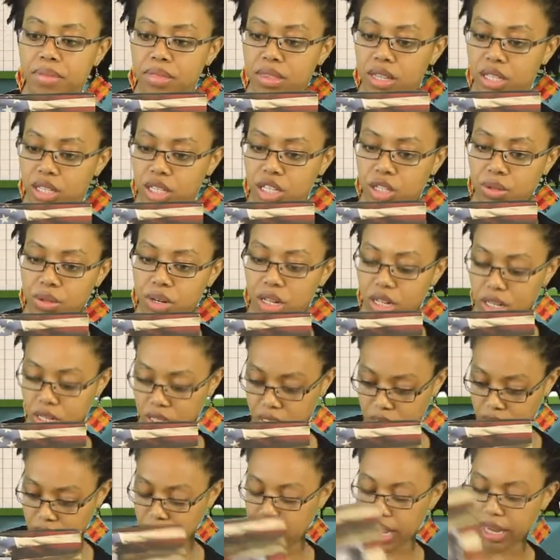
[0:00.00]
This is what it
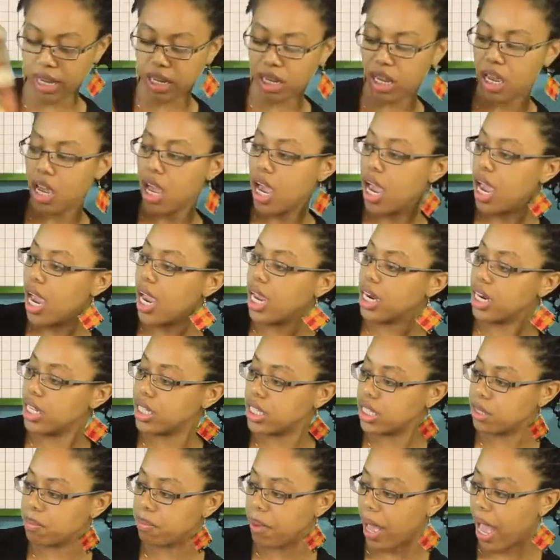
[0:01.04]
looks like. And
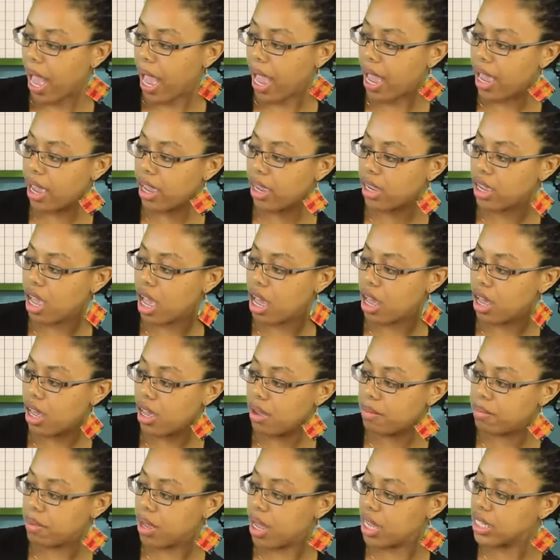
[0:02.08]
it's by
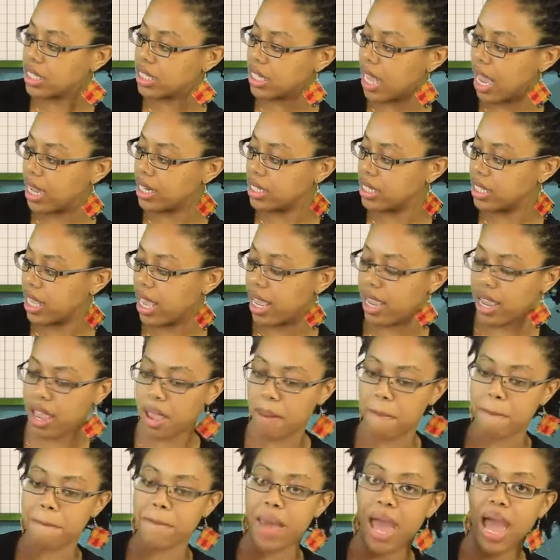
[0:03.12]
um, Asante
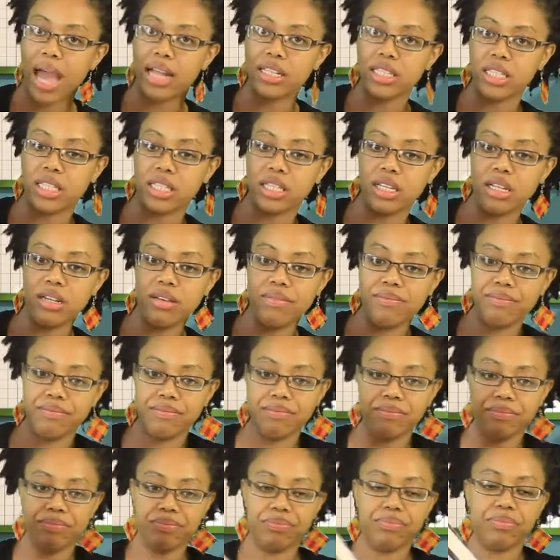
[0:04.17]
and Mattson.
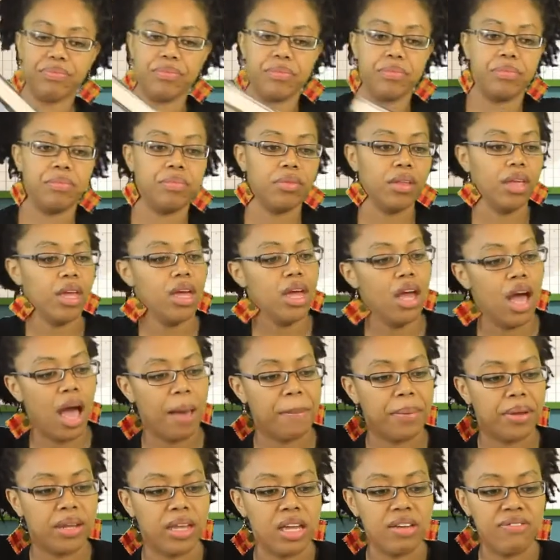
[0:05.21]
I
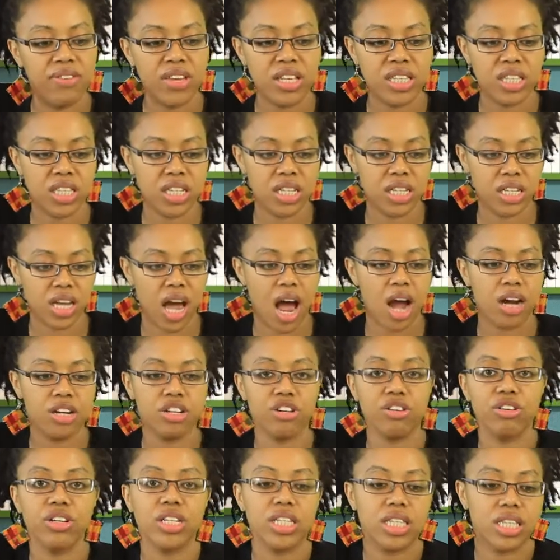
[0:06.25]
believe he's
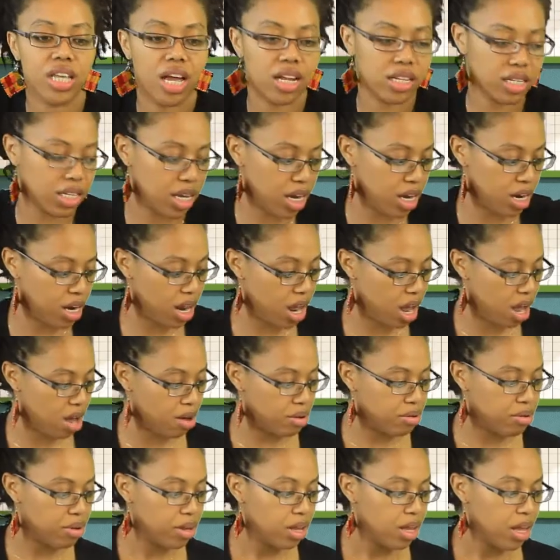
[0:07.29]
Doctor Asante now.
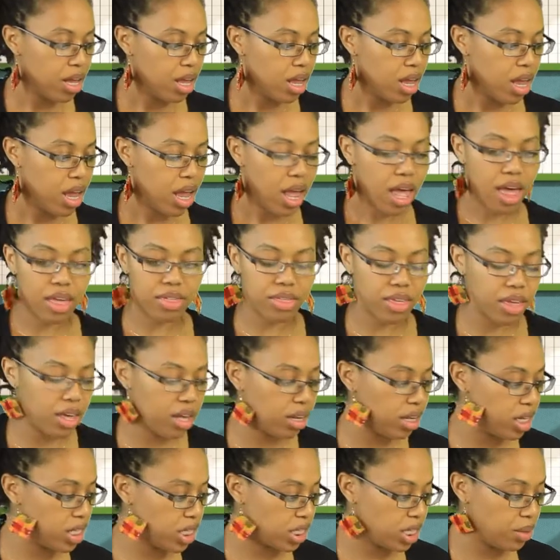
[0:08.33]
And then
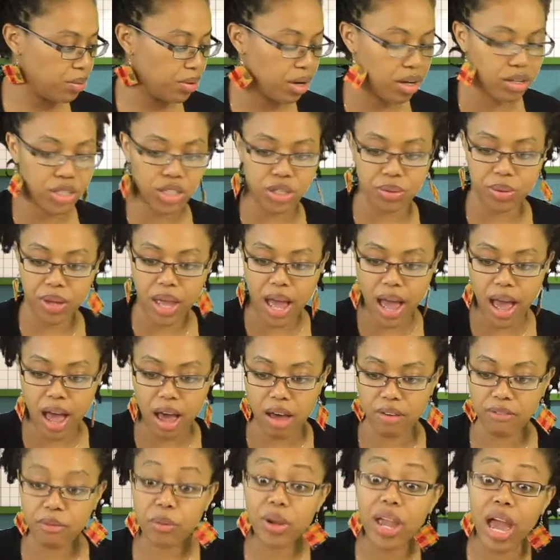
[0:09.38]
let's see, what else do we
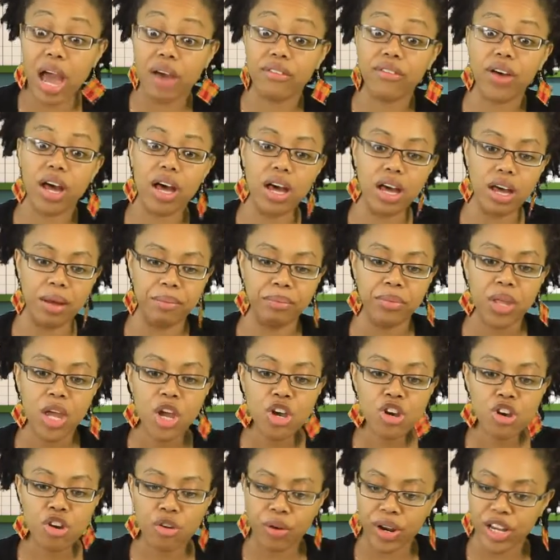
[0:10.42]
have? We have um,
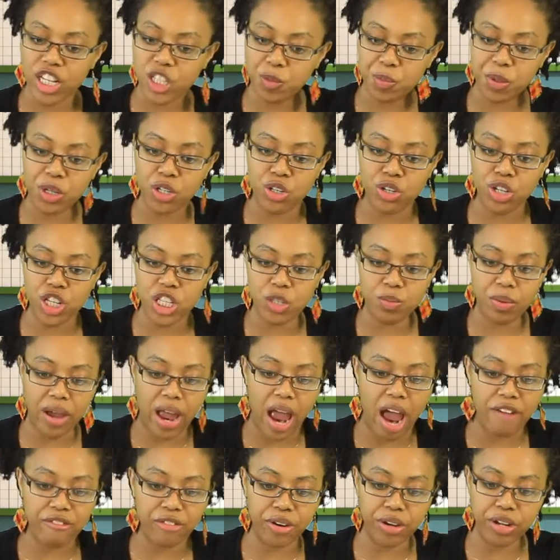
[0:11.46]
Great Speeches by
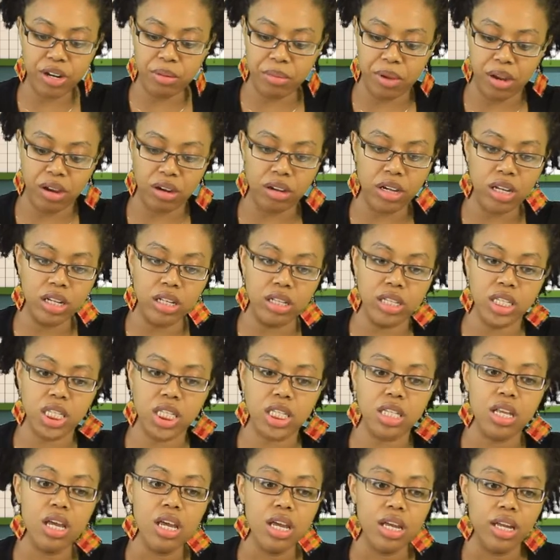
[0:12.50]
African-Americans.
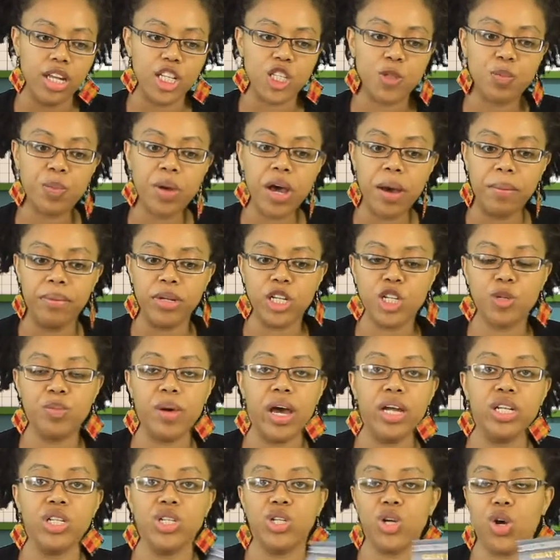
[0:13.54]
It's published
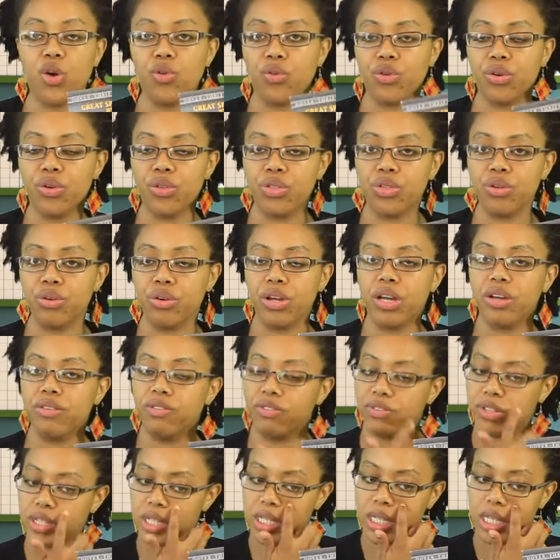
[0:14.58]
by Dover
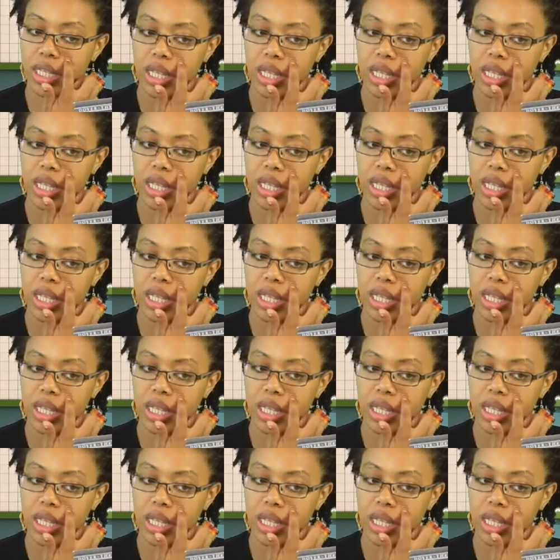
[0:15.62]
Thrift.